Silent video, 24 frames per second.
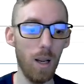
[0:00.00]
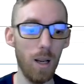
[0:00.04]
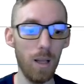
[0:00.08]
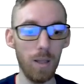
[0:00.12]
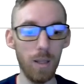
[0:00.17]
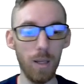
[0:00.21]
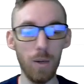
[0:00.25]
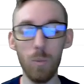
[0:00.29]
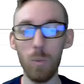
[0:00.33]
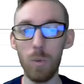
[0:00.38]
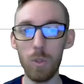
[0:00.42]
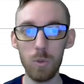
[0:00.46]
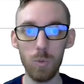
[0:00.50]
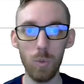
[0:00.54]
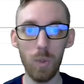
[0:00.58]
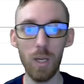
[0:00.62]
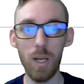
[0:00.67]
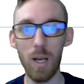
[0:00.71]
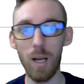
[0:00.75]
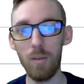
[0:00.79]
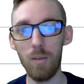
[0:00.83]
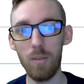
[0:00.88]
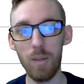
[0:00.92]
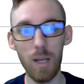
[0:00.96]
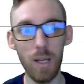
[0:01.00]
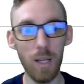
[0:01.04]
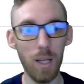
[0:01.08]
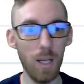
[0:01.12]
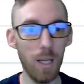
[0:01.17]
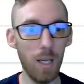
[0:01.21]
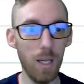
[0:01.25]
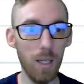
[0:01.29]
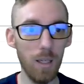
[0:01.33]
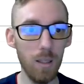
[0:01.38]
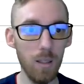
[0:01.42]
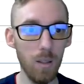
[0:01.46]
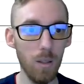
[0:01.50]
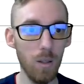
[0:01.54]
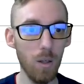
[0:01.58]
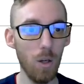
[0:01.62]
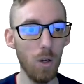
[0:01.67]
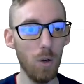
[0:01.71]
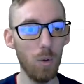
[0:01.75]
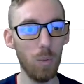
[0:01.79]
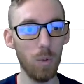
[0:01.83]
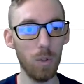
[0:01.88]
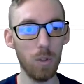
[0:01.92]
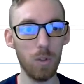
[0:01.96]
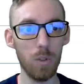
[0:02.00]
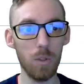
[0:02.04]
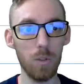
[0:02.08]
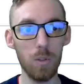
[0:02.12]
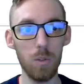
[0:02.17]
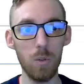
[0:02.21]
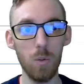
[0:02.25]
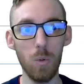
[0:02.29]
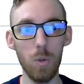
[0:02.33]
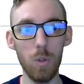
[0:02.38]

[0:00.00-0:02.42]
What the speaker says: And then once we have that in, we're just